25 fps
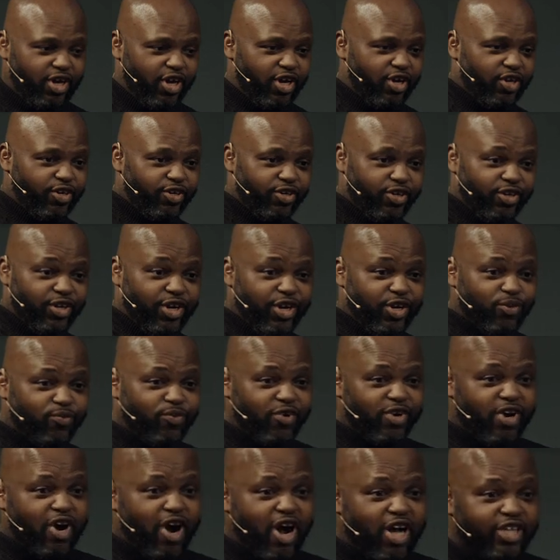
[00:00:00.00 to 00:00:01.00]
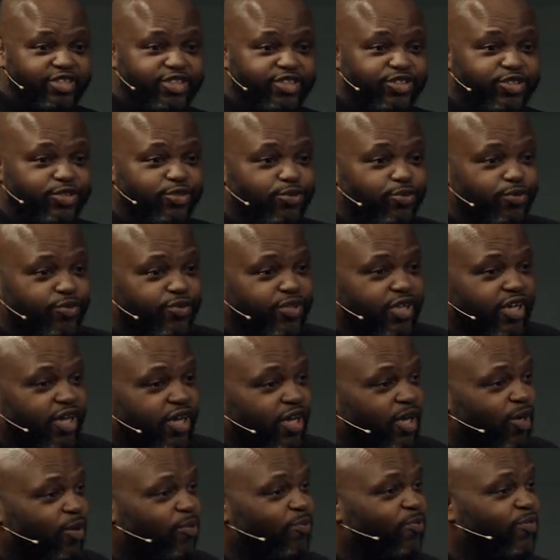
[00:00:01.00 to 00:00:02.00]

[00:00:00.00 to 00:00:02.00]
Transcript: in, in regards to the,